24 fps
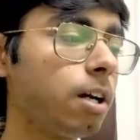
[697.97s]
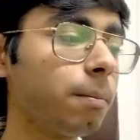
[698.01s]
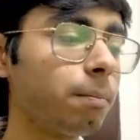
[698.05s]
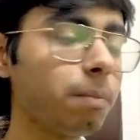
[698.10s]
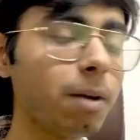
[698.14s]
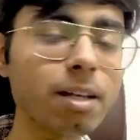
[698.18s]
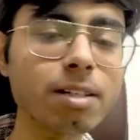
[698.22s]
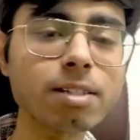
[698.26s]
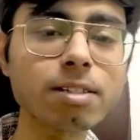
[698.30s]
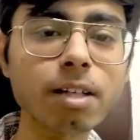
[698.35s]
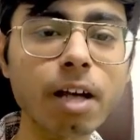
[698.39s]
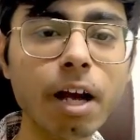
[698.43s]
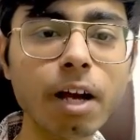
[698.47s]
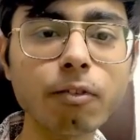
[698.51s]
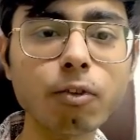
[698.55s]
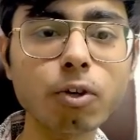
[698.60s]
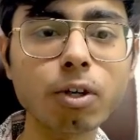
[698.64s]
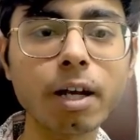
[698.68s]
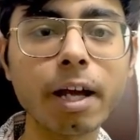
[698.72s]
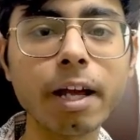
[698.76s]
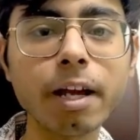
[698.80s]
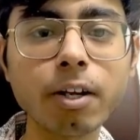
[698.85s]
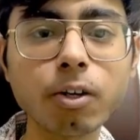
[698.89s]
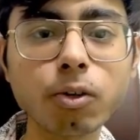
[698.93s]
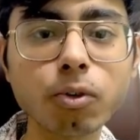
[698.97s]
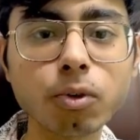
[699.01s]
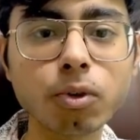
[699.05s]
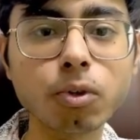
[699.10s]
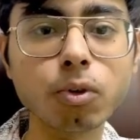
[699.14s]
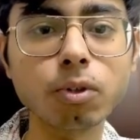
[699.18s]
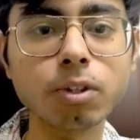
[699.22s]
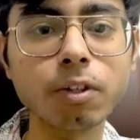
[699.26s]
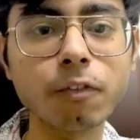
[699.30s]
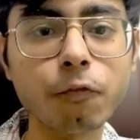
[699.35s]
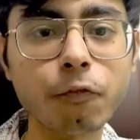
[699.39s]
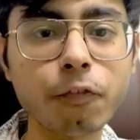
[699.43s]
Plus, I would like to
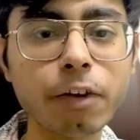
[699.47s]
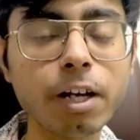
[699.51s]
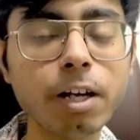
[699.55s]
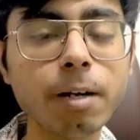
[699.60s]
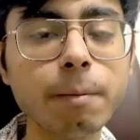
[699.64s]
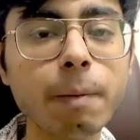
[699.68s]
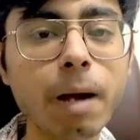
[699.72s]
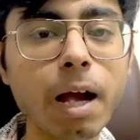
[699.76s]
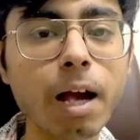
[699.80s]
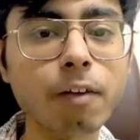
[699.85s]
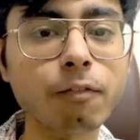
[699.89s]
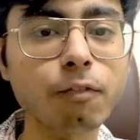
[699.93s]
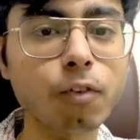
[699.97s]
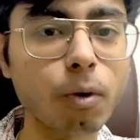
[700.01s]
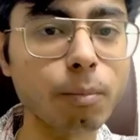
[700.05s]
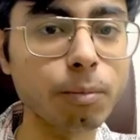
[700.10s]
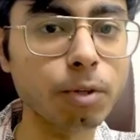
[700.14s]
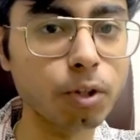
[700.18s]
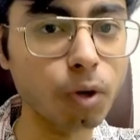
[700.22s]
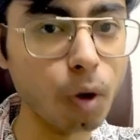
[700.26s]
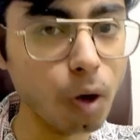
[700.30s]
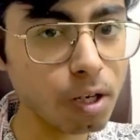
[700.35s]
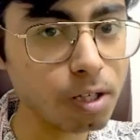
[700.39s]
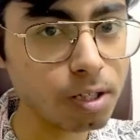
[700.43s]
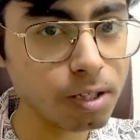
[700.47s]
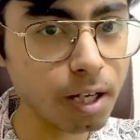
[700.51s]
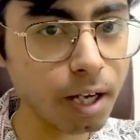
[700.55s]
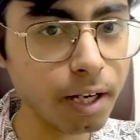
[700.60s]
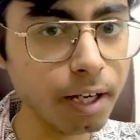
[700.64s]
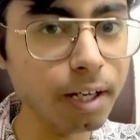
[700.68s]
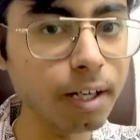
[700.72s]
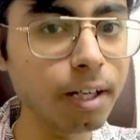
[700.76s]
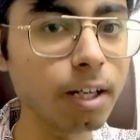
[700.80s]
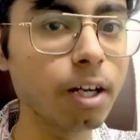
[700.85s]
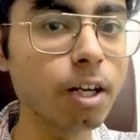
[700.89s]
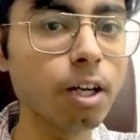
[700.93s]
know the feedback from your
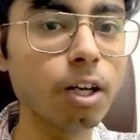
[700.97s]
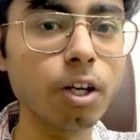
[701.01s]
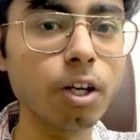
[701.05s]
side.